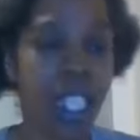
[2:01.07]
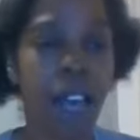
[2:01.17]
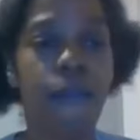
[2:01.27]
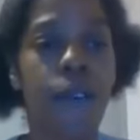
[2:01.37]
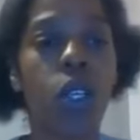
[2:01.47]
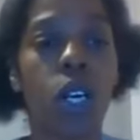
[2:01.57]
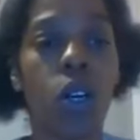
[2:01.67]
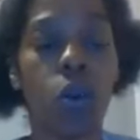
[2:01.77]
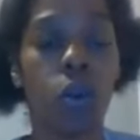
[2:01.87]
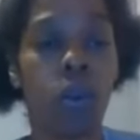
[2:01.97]
that
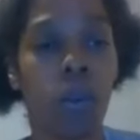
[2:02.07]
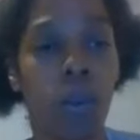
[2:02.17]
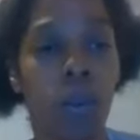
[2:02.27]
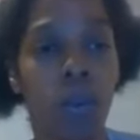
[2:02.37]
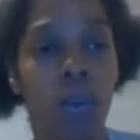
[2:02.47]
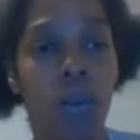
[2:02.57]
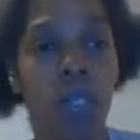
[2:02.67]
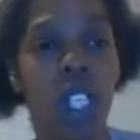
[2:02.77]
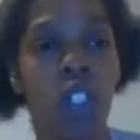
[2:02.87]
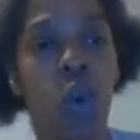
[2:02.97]
photo
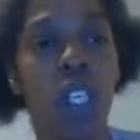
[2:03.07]
that you